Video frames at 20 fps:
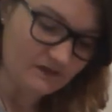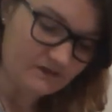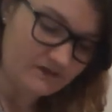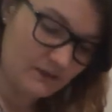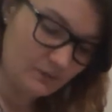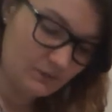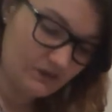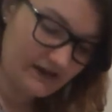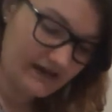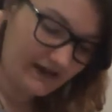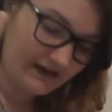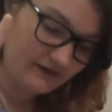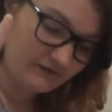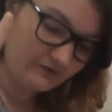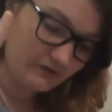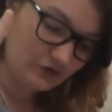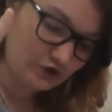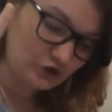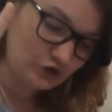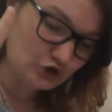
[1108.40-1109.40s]
Now we
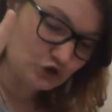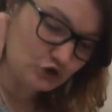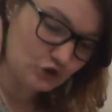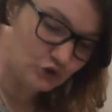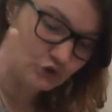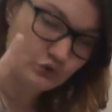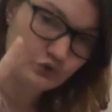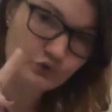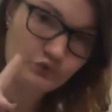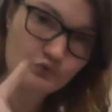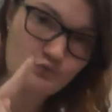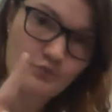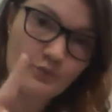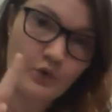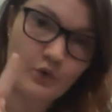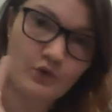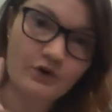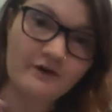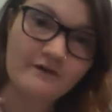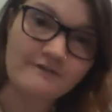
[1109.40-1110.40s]
have 2
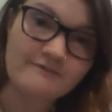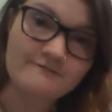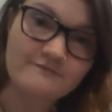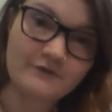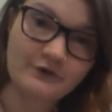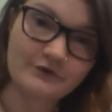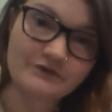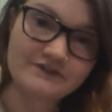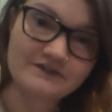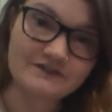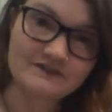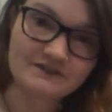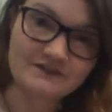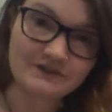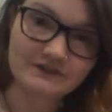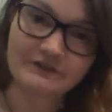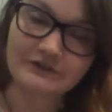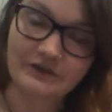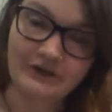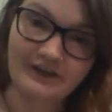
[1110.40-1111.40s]
more verses
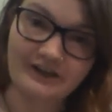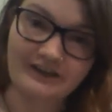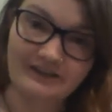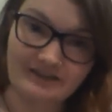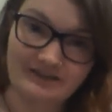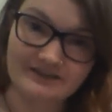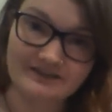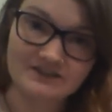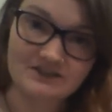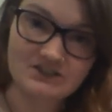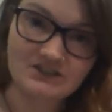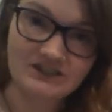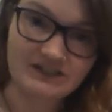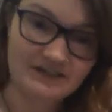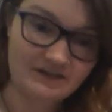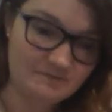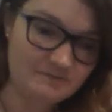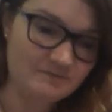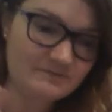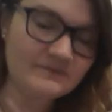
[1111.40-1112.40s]
to learn in this
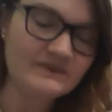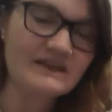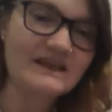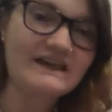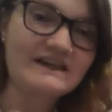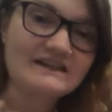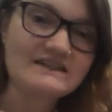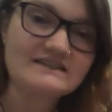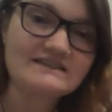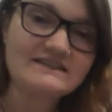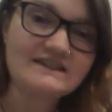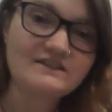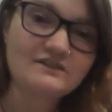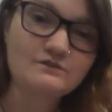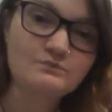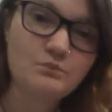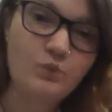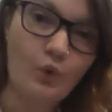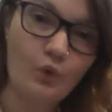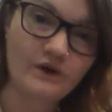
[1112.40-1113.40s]
chant, and instead
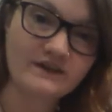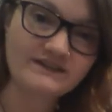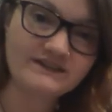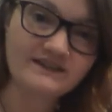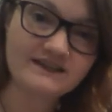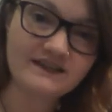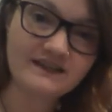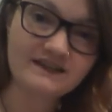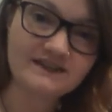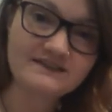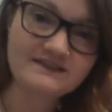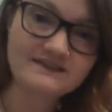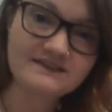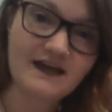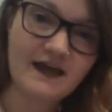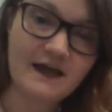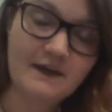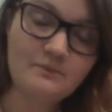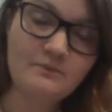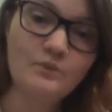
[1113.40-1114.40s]
of pointing this
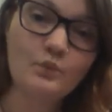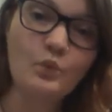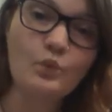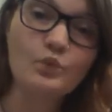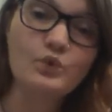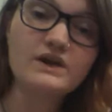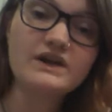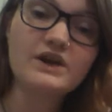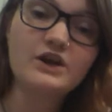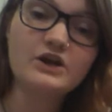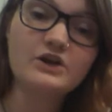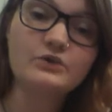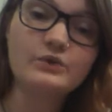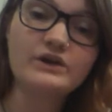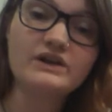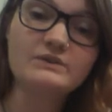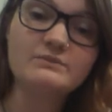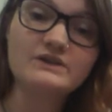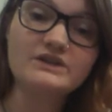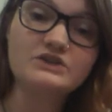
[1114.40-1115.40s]
time, we are
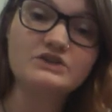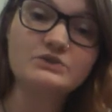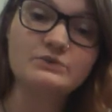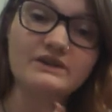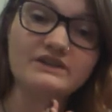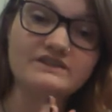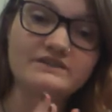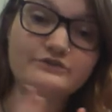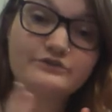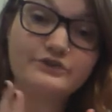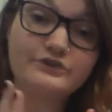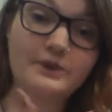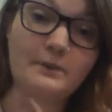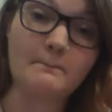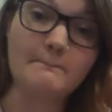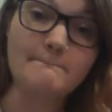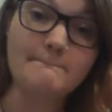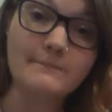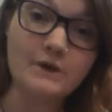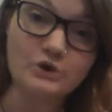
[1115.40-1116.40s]
going to be doing different
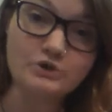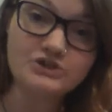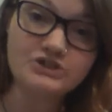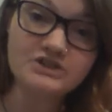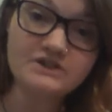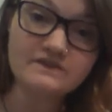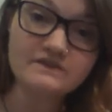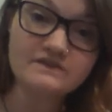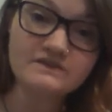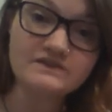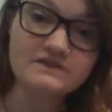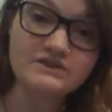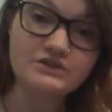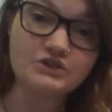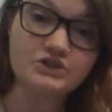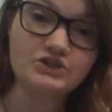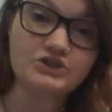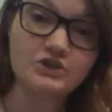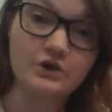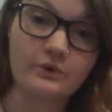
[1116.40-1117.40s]
motions
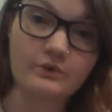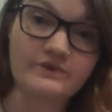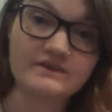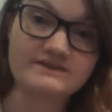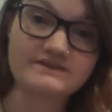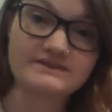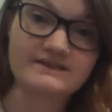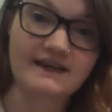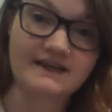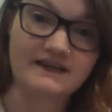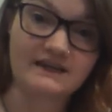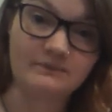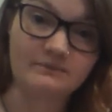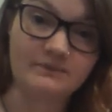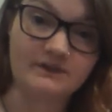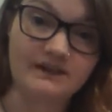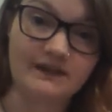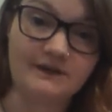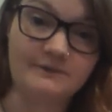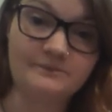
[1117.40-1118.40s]
to show the steady
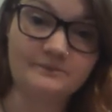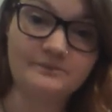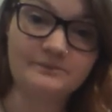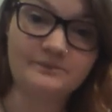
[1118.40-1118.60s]
beat.